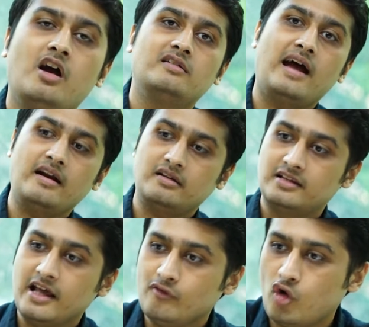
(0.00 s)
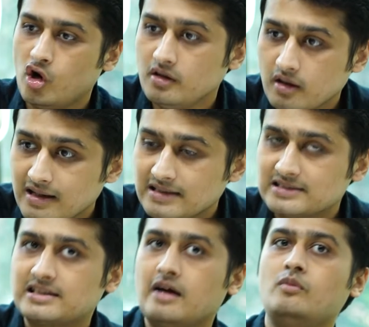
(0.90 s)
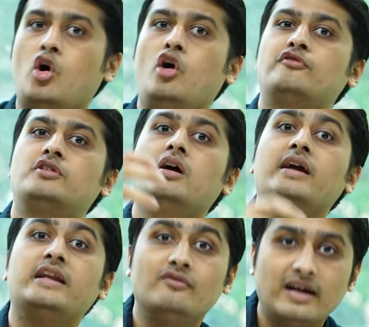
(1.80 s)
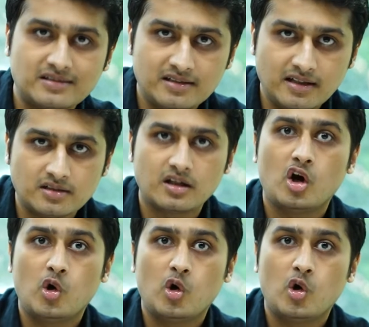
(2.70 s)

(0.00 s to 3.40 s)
that they want some of the investors